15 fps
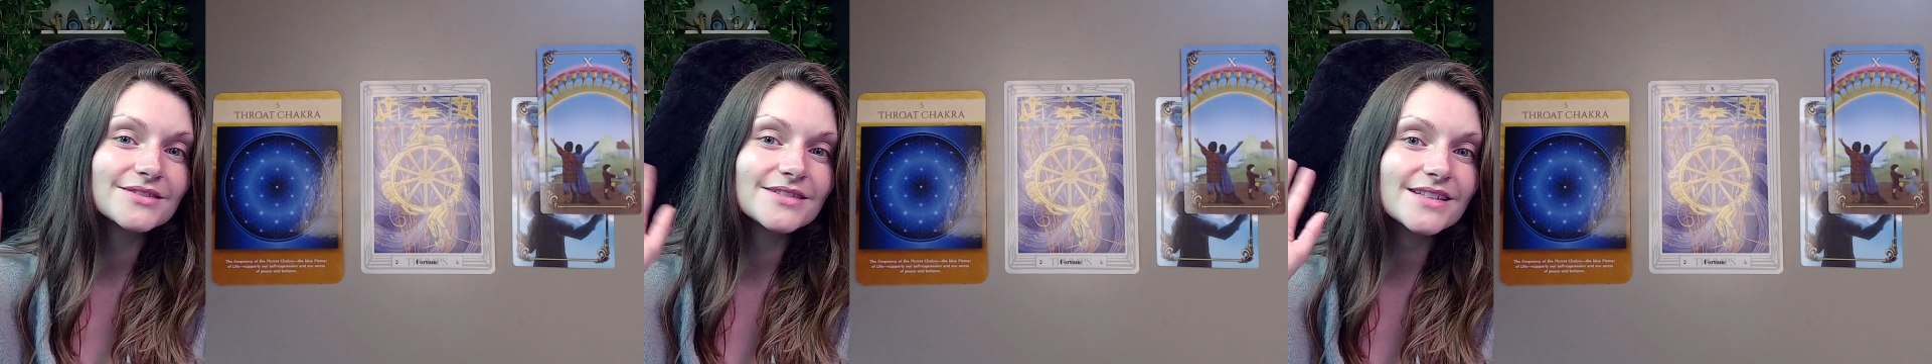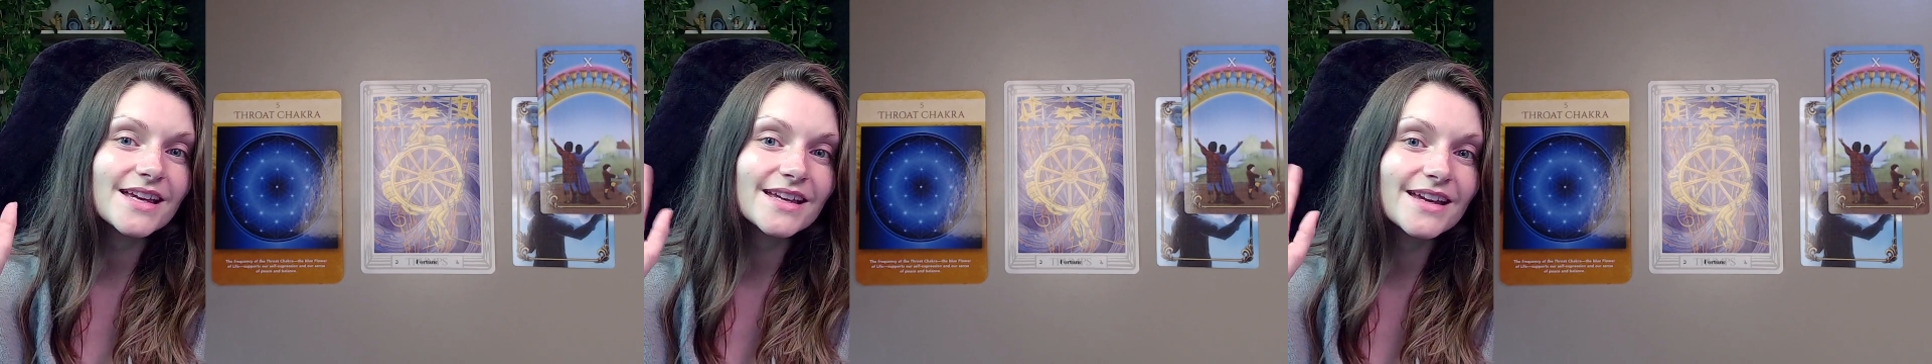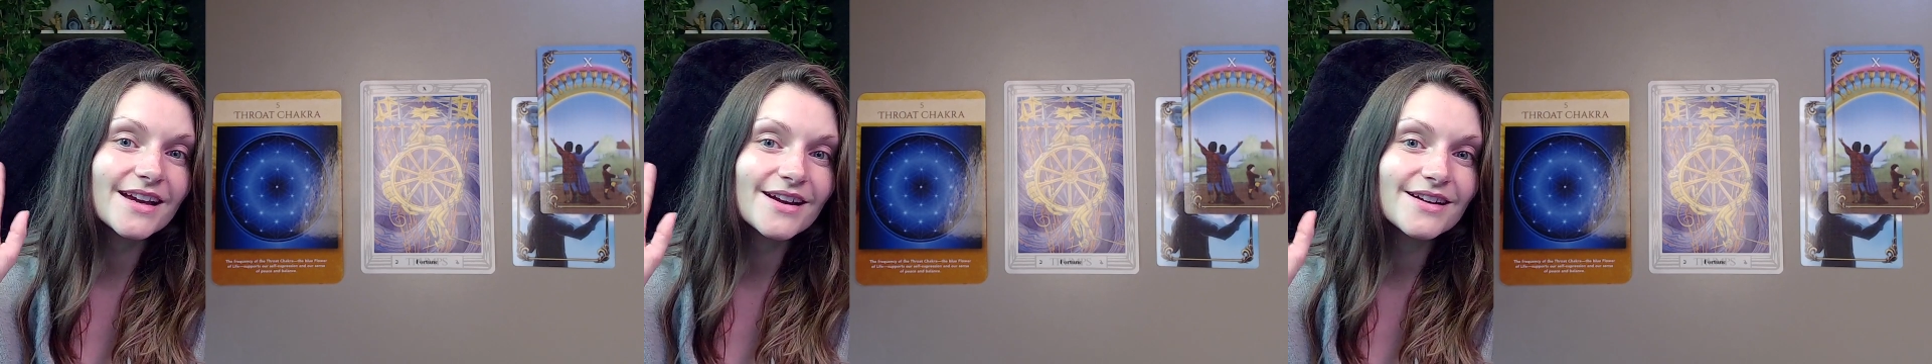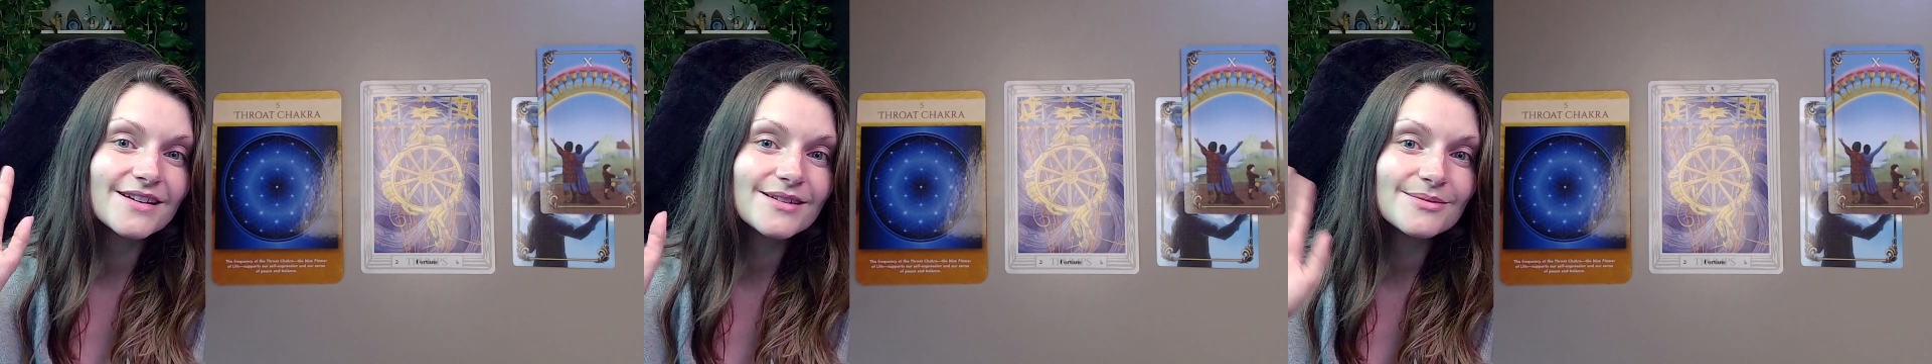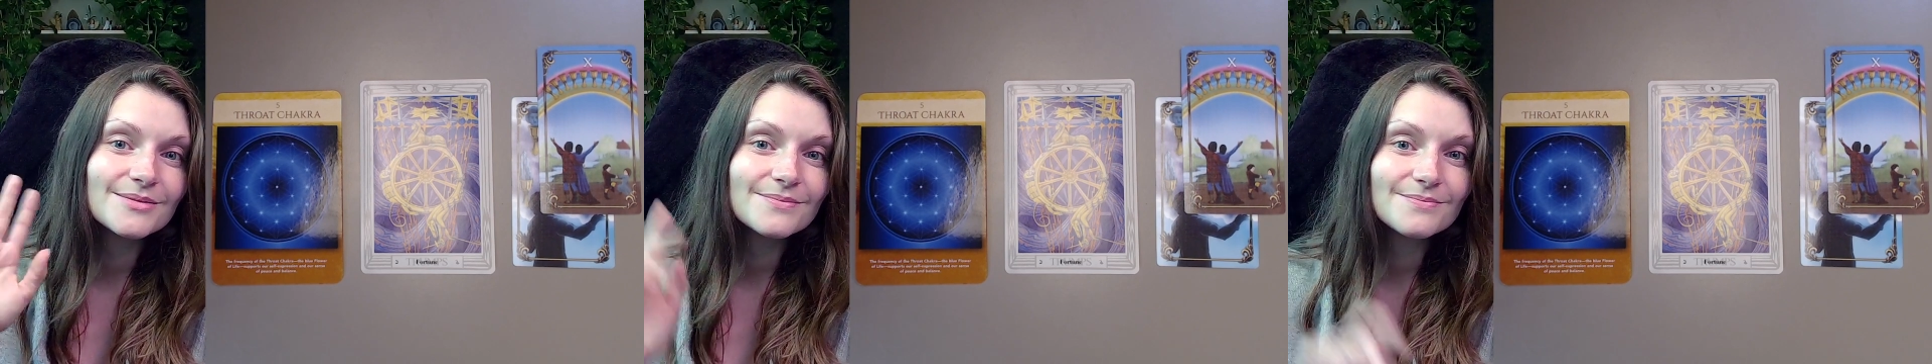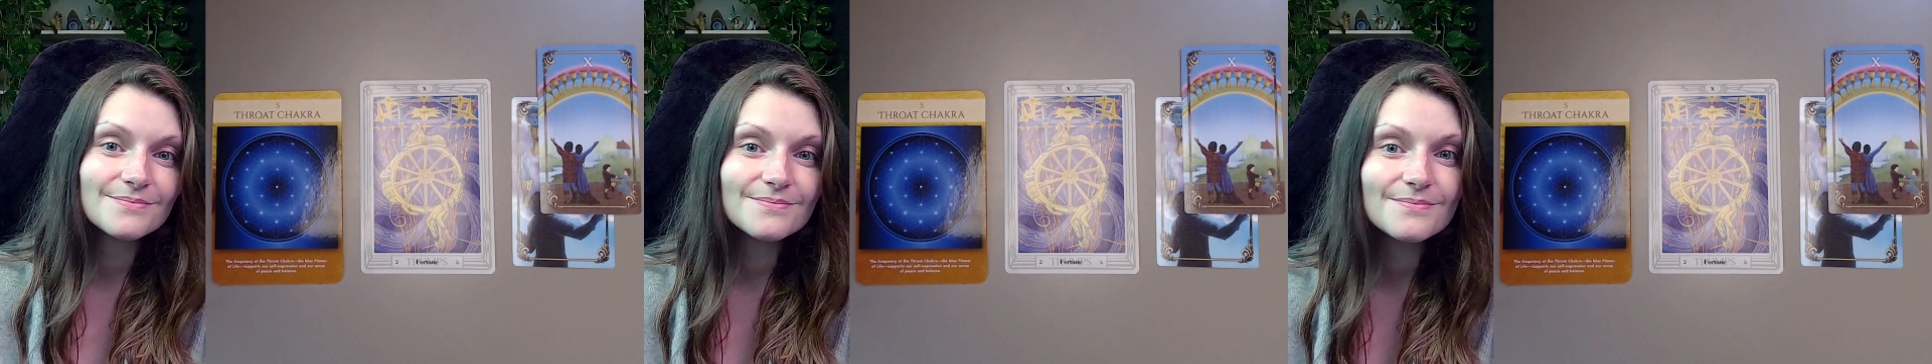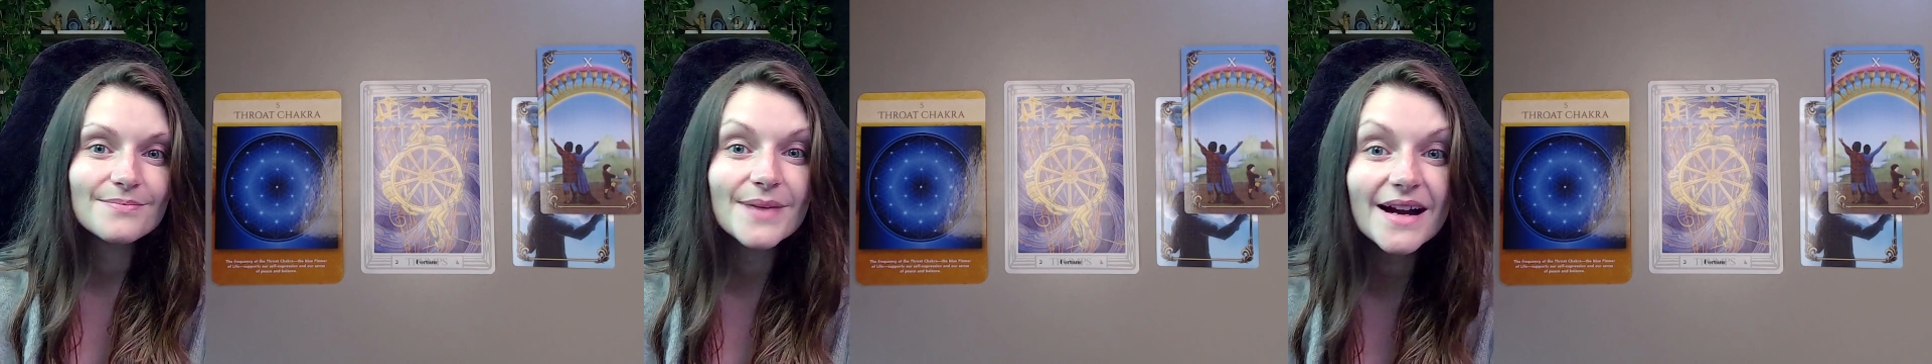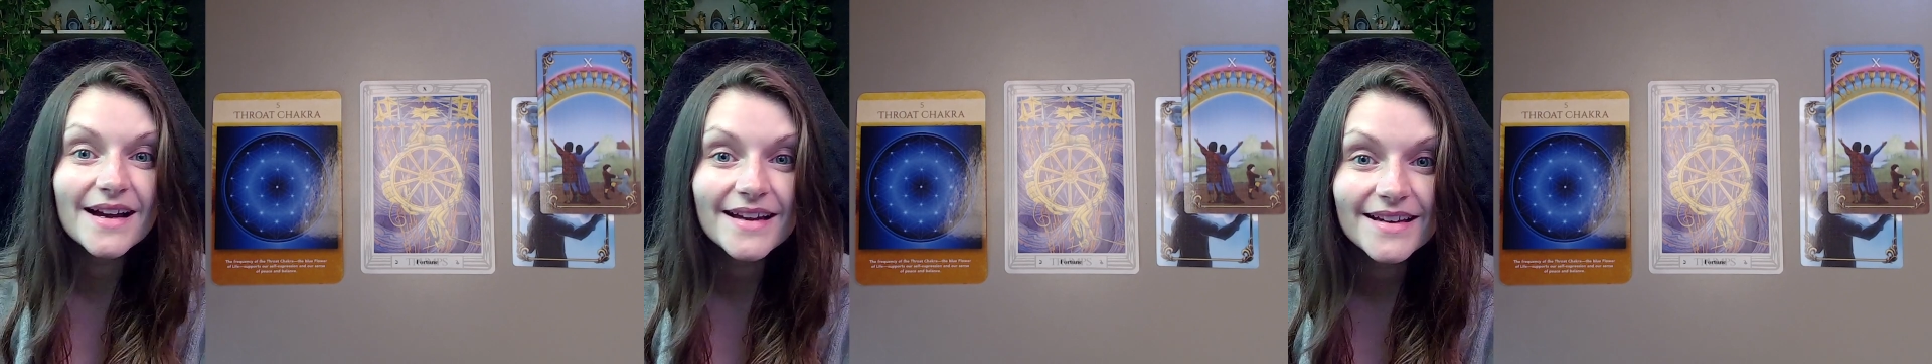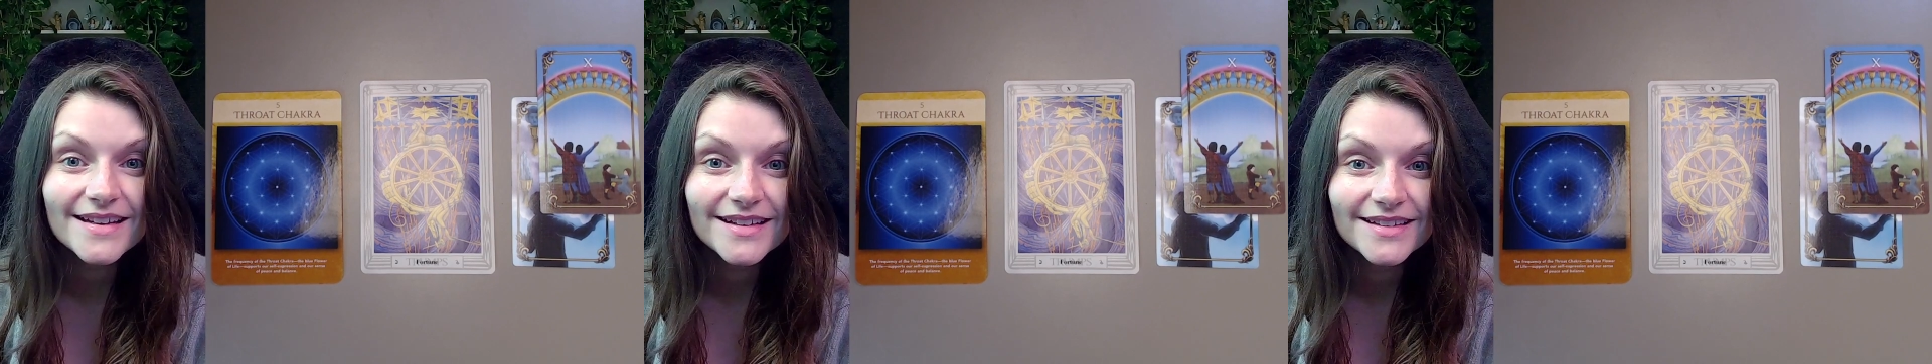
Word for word: Take care. Bye.